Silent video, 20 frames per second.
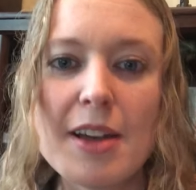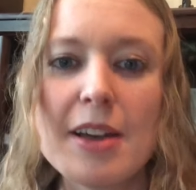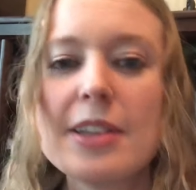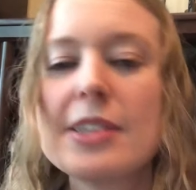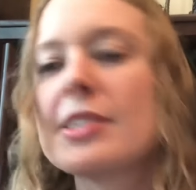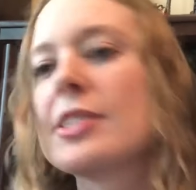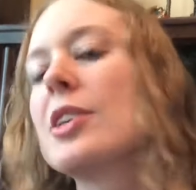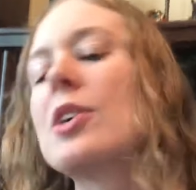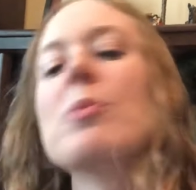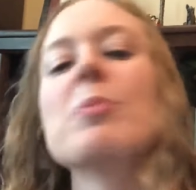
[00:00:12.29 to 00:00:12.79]

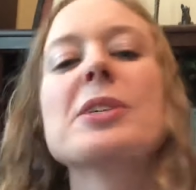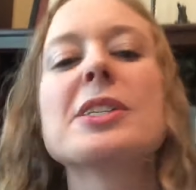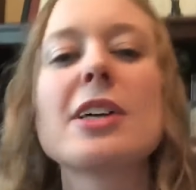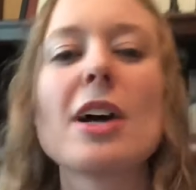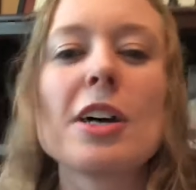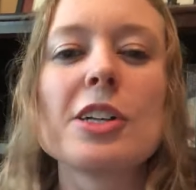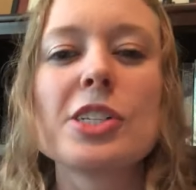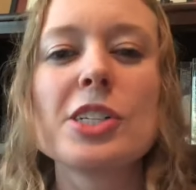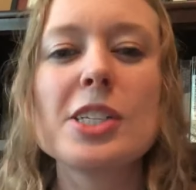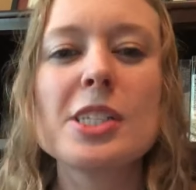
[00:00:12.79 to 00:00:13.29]
So Ms.
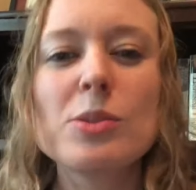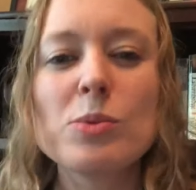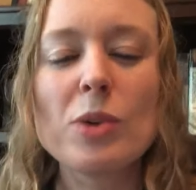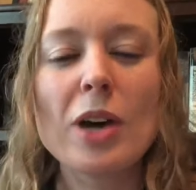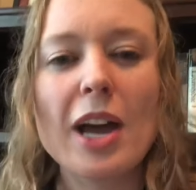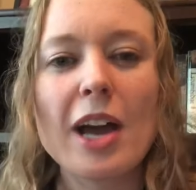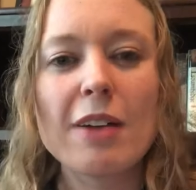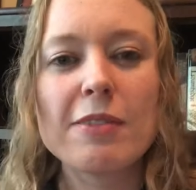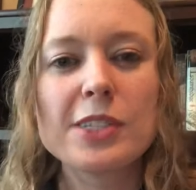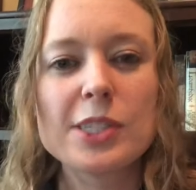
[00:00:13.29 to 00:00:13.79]
Hodges will
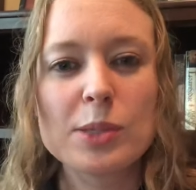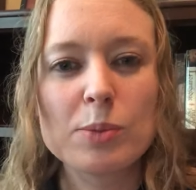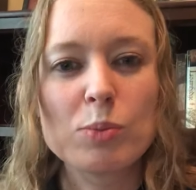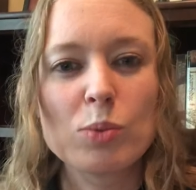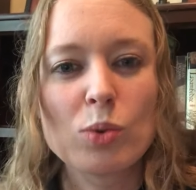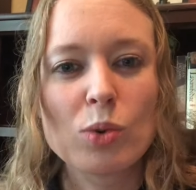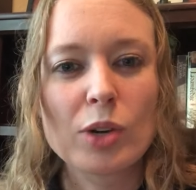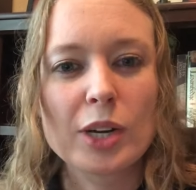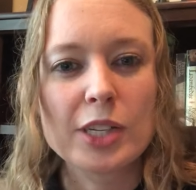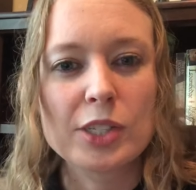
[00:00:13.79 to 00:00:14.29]
have some
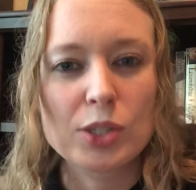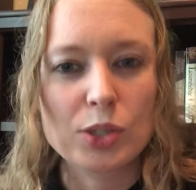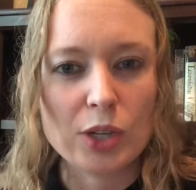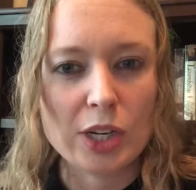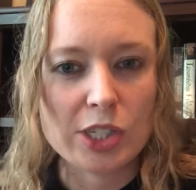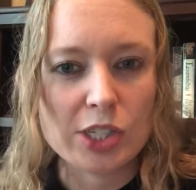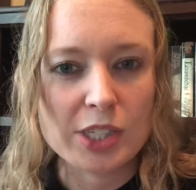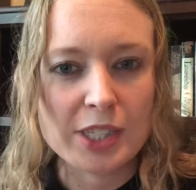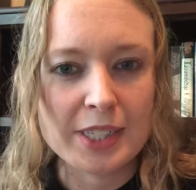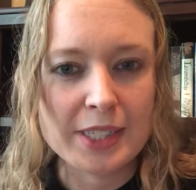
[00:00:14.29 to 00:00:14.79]
more
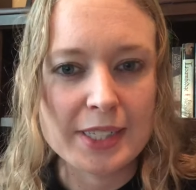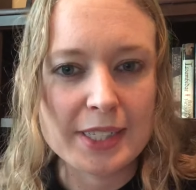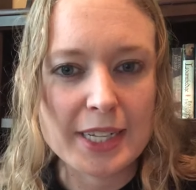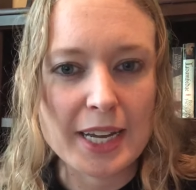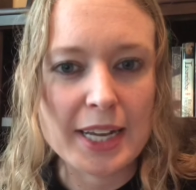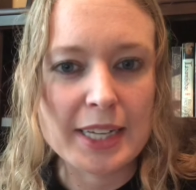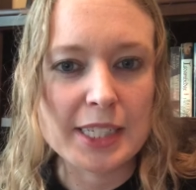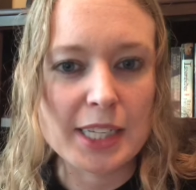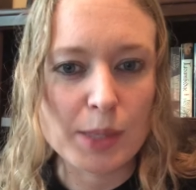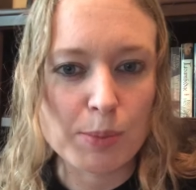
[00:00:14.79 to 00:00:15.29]
instructions
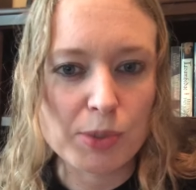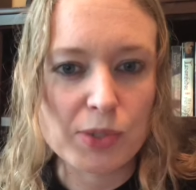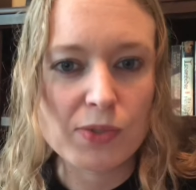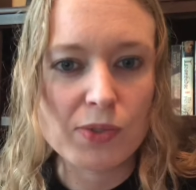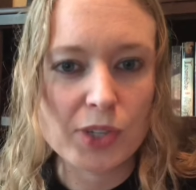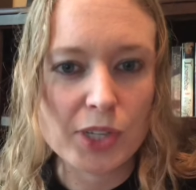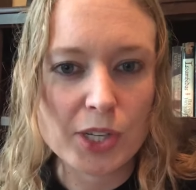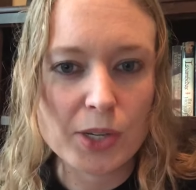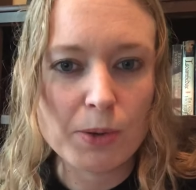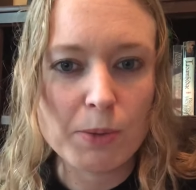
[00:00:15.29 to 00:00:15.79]
and tips for
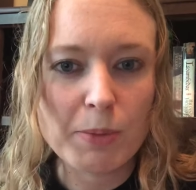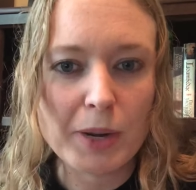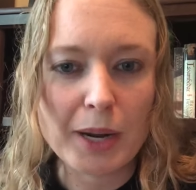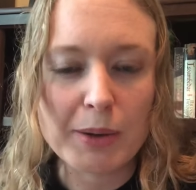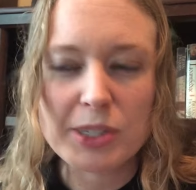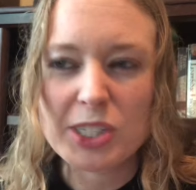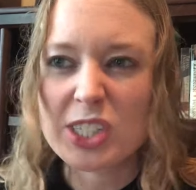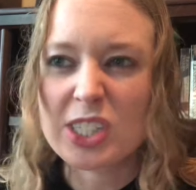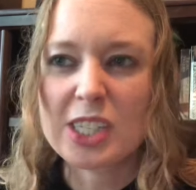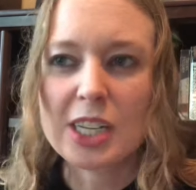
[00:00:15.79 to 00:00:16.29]
you, but I
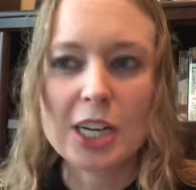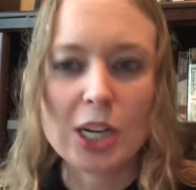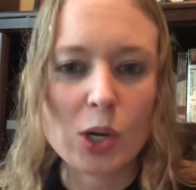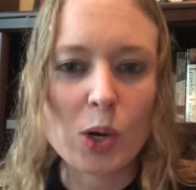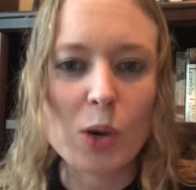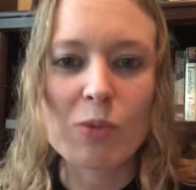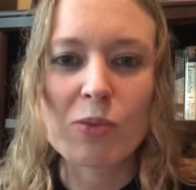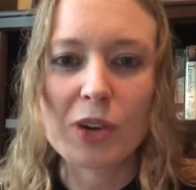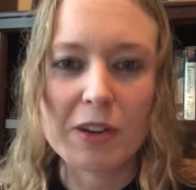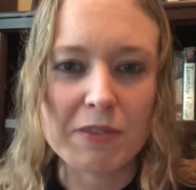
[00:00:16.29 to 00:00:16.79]
was just going to go
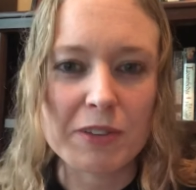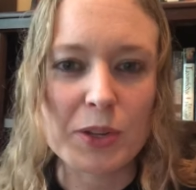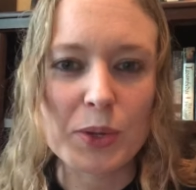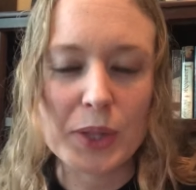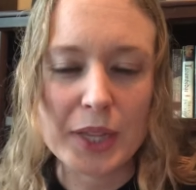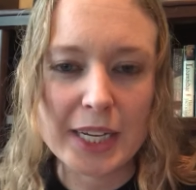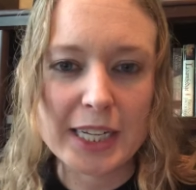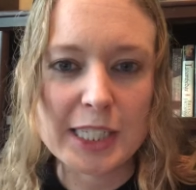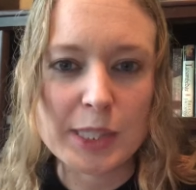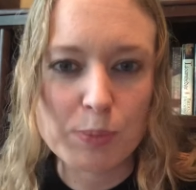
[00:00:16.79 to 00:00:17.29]
over a few
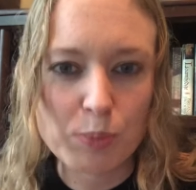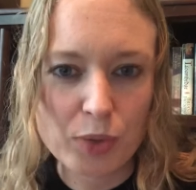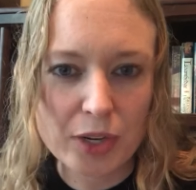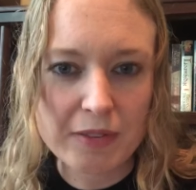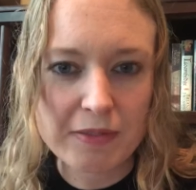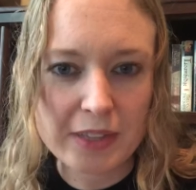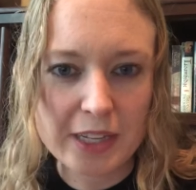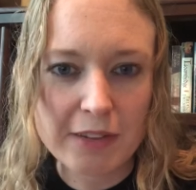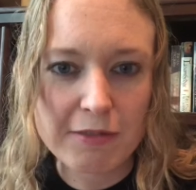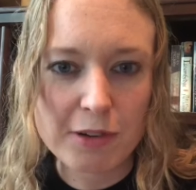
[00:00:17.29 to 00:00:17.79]
things
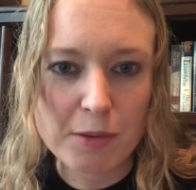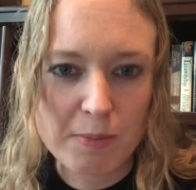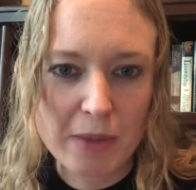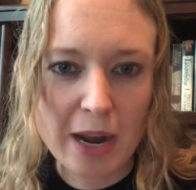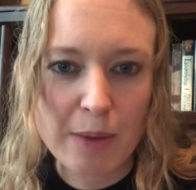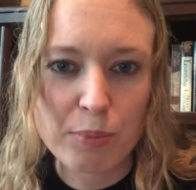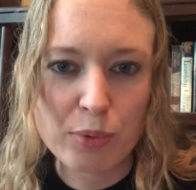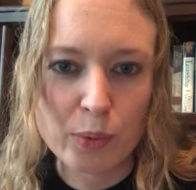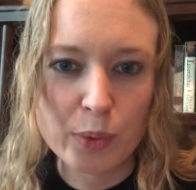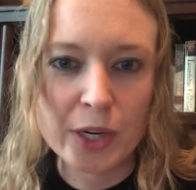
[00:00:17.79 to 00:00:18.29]
briefly from my
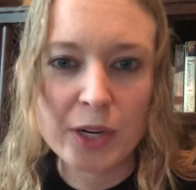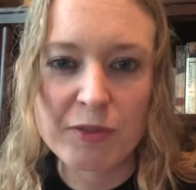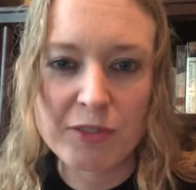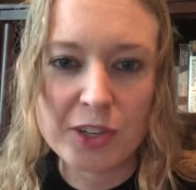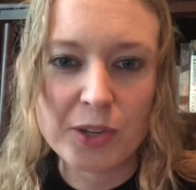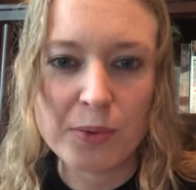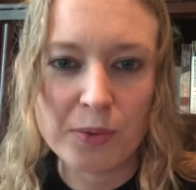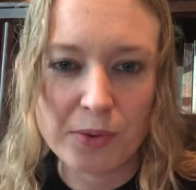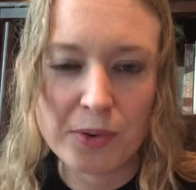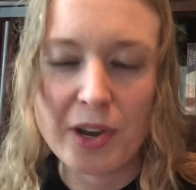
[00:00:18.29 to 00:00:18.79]
point of
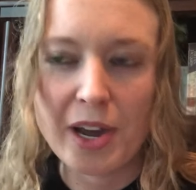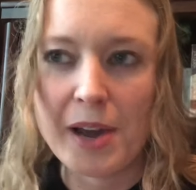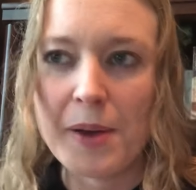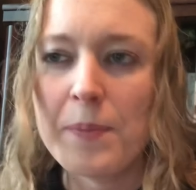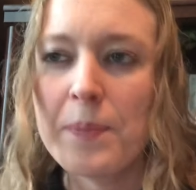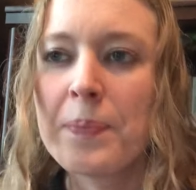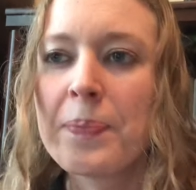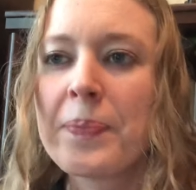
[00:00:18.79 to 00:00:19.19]
view, okay?